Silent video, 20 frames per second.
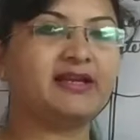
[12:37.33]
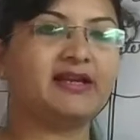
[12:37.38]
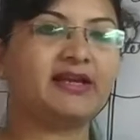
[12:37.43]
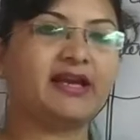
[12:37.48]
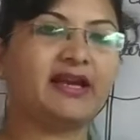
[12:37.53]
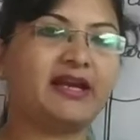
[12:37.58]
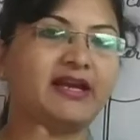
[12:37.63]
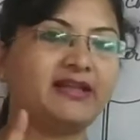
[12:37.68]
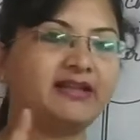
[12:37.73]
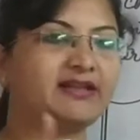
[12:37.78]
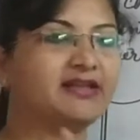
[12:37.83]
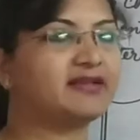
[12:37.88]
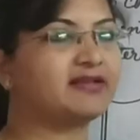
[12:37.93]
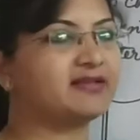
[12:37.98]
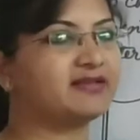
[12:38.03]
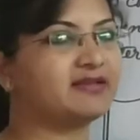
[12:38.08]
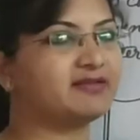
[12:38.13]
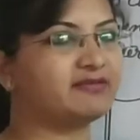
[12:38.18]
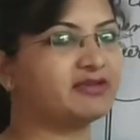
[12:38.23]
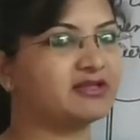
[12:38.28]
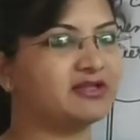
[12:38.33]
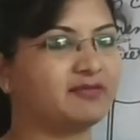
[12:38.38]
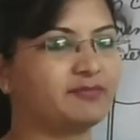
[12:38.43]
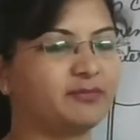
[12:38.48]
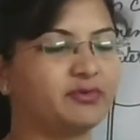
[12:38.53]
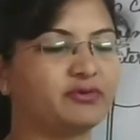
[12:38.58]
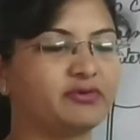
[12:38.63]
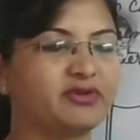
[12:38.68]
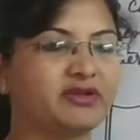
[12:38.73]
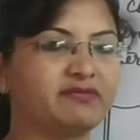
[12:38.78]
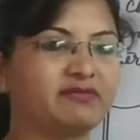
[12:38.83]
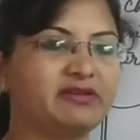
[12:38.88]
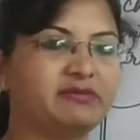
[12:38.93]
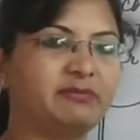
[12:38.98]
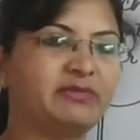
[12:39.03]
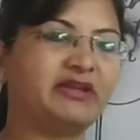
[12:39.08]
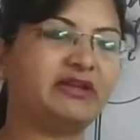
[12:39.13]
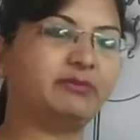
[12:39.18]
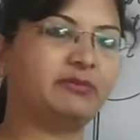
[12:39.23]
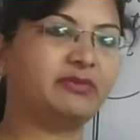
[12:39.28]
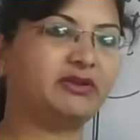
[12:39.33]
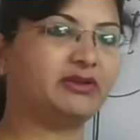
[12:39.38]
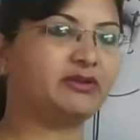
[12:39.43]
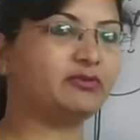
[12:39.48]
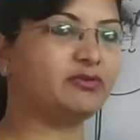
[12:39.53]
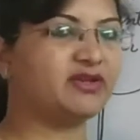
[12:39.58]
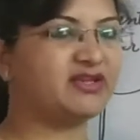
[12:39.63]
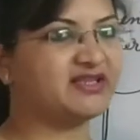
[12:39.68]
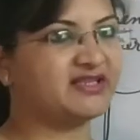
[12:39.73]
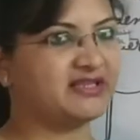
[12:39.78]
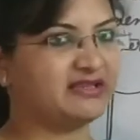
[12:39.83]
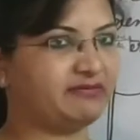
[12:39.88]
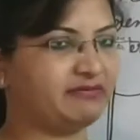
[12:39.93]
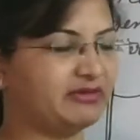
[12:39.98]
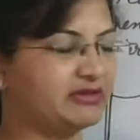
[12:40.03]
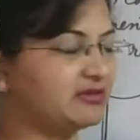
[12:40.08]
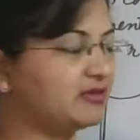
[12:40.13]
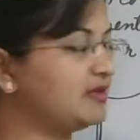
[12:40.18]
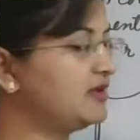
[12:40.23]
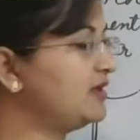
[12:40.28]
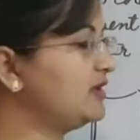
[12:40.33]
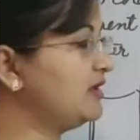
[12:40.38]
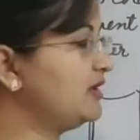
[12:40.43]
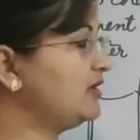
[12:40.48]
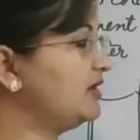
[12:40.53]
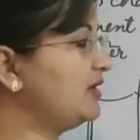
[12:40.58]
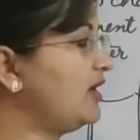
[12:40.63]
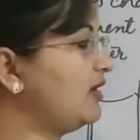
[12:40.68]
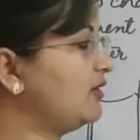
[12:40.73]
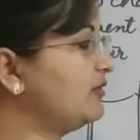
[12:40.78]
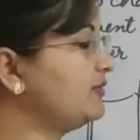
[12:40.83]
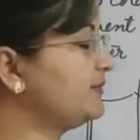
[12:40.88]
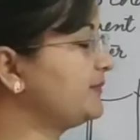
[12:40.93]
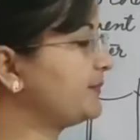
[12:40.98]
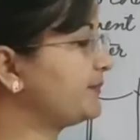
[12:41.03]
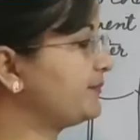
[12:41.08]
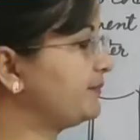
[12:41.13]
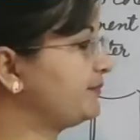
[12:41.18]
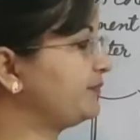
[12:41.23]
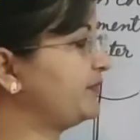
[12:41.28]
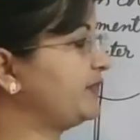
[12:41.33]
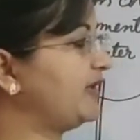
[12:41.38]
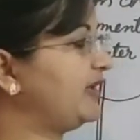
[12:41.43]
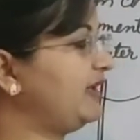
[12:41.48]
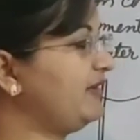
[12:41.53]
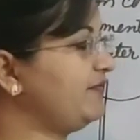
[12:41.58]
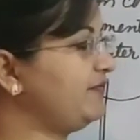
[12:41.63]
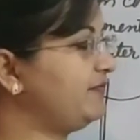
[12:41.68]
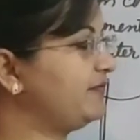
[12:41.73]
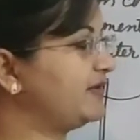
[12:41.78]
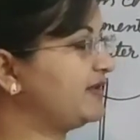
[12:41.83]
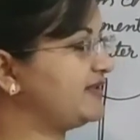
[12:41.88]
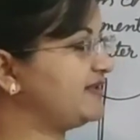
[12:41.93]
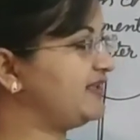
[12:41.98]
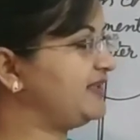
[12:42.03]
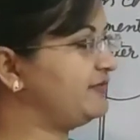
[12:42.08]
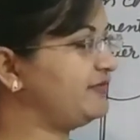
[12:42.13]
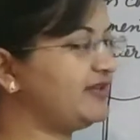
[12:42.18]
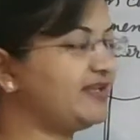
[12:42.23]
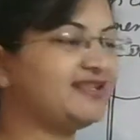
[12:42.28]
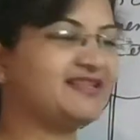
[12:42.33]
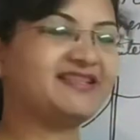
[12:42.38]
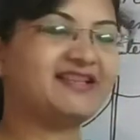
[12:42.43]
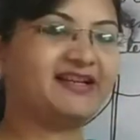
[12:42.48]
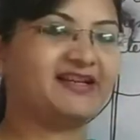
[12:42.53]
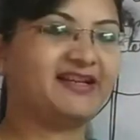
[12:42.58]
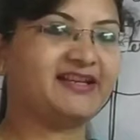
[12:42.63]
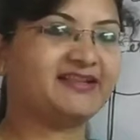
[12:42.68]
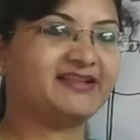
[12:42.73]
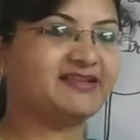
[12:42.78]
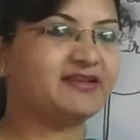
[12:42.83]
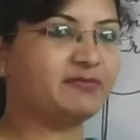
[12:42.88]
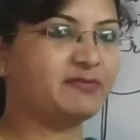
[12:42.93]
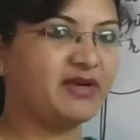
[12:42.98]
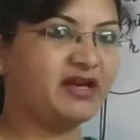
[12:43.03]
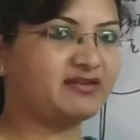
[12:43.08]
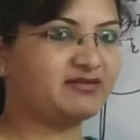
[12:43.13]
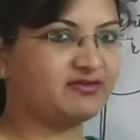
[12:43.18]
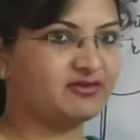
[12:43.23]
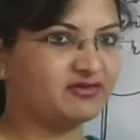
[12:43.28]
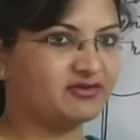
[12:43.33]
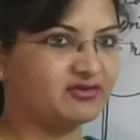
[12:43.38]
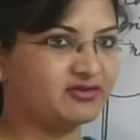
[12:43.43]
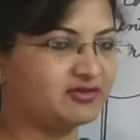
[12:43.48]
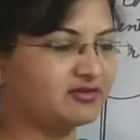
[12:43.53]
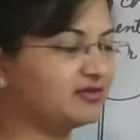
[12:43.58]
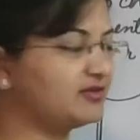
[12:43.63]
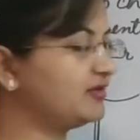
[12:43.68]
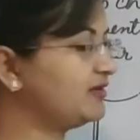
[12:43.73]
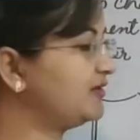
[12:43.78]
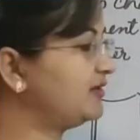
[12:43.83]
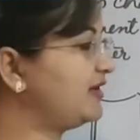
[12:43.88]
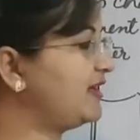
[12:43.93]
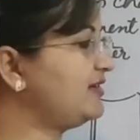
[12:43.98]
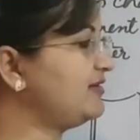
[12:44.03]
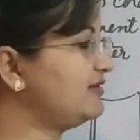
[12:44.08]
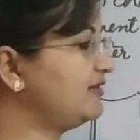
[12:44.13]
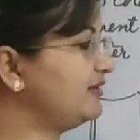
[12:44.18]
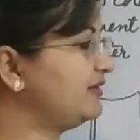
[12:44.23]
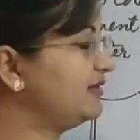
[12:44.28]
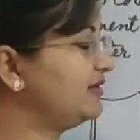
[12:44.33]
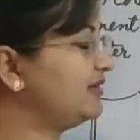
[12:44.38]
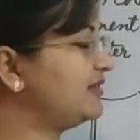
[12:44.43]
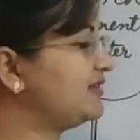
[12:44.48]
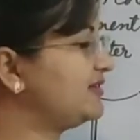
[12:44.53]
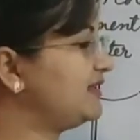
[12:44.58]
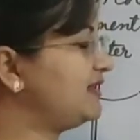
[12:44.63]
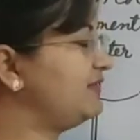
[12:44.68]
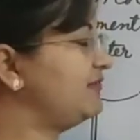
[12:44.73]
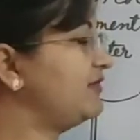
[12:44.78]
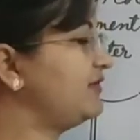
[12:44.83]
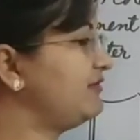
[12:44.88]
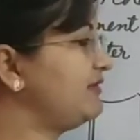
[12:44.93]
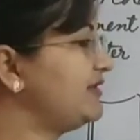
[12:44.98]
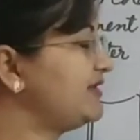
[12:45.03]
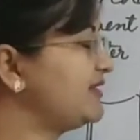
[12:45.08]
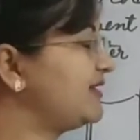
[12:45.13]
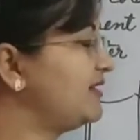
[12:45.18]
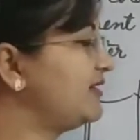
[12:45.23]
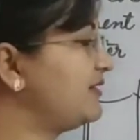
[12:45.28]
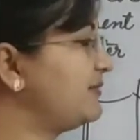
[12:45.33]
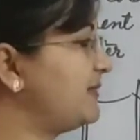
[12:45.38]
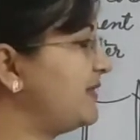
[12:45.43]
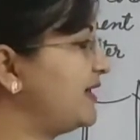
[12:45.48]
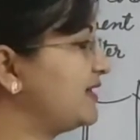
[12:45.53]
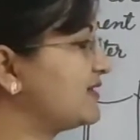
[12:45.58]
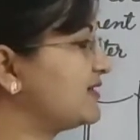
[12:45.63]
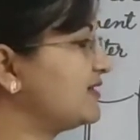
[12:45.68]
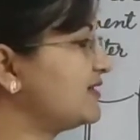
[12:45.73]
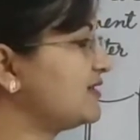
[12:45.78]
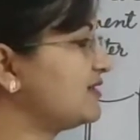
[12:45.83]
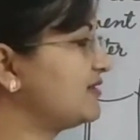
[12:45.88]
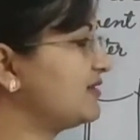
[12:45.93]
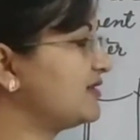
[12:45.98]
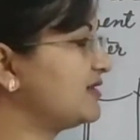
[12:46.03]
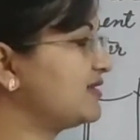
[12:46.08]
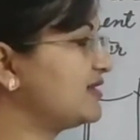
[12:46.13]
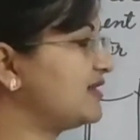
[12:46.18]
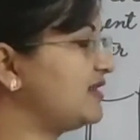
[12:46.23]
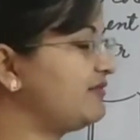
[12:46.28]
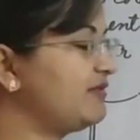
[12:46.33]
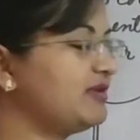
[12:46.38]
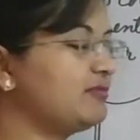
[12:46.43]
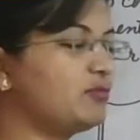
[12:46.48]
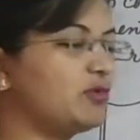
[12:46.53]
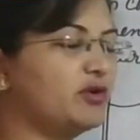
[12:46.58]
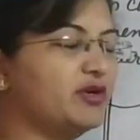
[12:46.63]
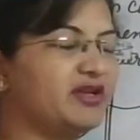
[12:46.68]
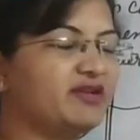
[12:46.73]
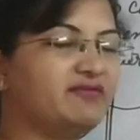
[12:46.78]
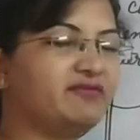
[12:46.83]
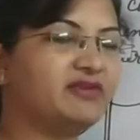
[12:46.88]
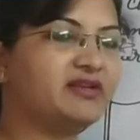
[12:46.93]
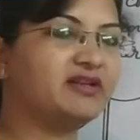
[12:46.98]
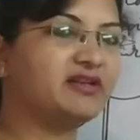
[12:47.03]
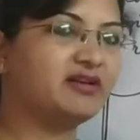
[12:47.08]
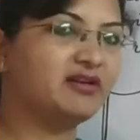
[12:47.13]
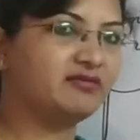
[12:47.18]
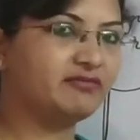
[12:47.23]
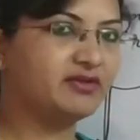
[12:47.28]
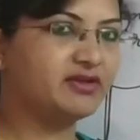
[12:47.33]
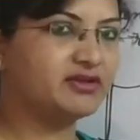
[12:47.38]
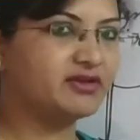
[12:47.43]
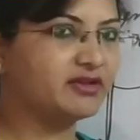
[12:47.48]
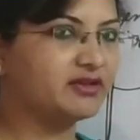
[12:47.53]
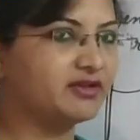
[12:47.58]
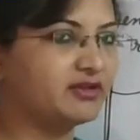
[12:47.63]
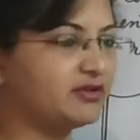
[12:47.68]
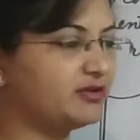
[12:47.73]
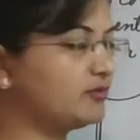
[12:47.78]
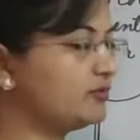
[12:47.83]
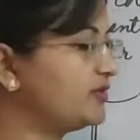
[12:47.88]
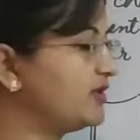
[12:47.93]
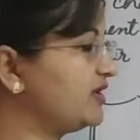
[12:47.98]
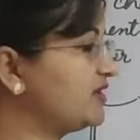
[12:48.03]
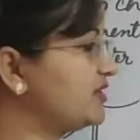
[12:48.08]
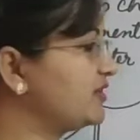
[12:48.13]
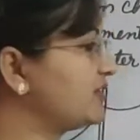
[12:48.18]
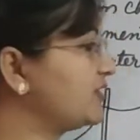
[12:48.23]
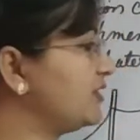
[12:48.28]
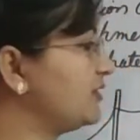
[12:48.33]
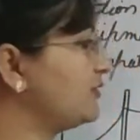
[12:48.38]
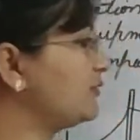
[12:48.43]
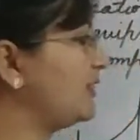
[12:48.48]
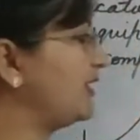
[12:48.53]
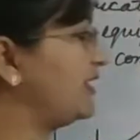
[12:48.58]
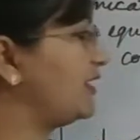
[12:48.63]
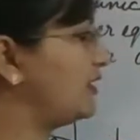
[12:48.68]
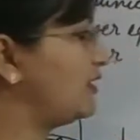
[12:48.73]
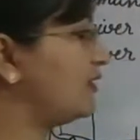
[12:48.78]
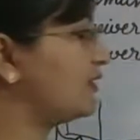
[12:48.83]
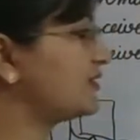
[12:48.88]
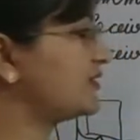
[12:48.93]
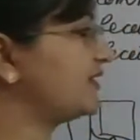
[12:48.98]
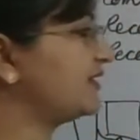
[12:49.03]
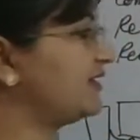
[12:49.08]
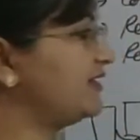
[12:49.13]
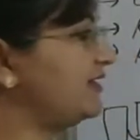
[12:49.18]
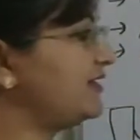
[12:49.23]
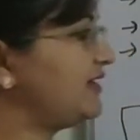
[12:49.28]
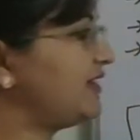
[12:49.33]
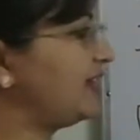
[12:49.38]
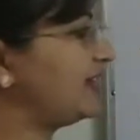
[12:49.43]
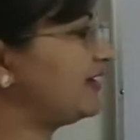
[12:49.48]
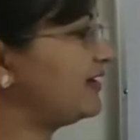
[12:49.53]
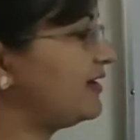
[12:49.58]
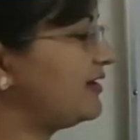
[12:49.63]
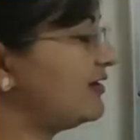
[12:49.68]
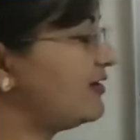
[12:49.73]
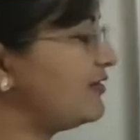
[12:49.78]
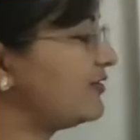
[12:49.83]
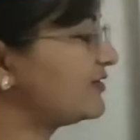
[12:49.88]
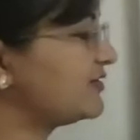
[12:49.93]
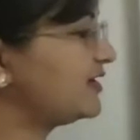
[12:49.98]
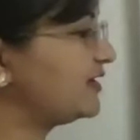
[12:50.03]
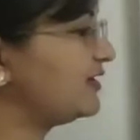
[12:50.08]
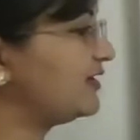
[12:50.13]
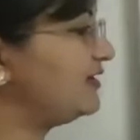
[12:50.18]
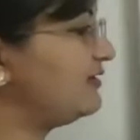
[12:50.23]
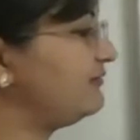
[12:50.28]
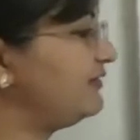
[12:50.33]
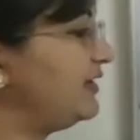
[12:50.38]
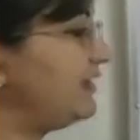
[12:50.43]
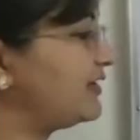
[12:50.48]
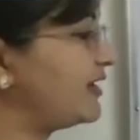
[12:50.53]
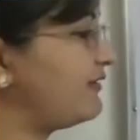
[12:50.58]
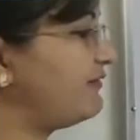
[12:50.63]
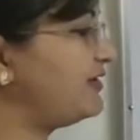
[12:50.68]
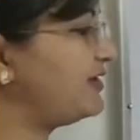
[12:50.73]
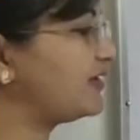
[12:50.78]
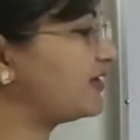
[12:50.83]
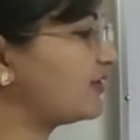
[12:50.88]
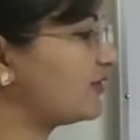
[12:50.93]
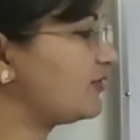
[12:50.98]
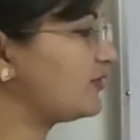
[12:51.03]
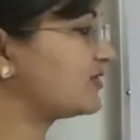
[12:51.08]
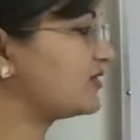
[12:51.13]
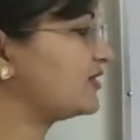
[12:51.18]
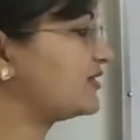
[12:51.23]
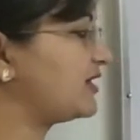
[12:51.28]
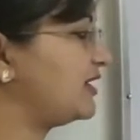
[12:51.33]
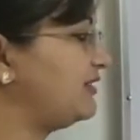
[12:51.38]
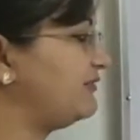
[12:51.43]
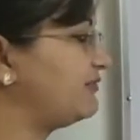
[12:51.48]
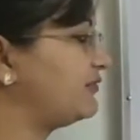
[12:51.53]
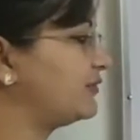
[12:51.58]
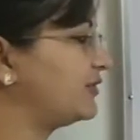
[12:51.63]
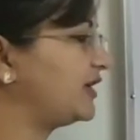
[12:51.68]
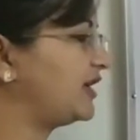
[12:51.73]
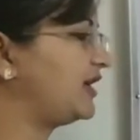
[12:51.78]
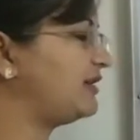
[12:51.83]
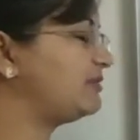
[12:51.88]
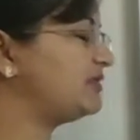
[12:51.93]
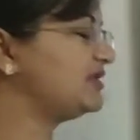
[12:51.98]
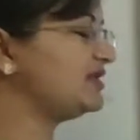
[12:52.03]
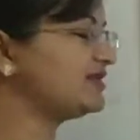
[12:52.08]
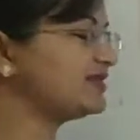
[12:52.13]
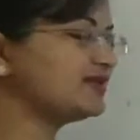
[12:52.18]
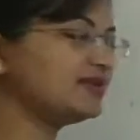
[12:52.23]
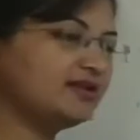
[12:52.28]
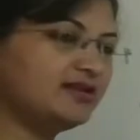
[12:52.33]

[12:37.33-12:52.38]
and then receiver computer will be able to receive it. Now, if receiver is sending some message, then receiver will send the message, the receiver modem will convert it into digital to analog signal. Analog signal will travel across the telephone cables,